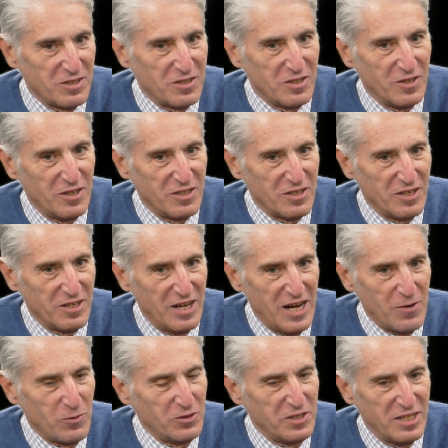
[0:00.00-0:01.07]
the, to
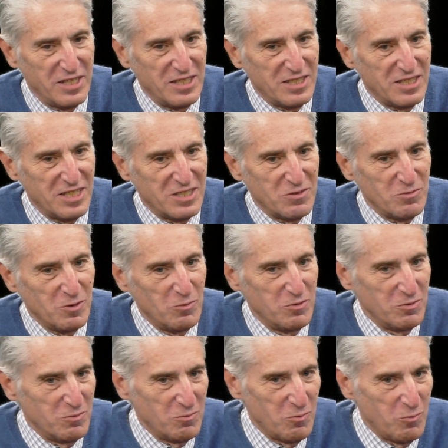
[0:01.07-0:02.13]
Harold, and he says, well,
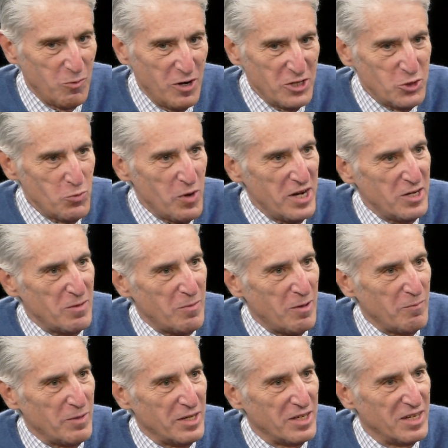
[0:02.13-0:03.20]
why'd you write
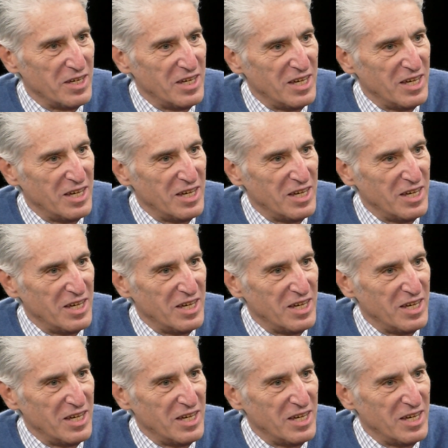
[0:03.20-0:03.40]
about me?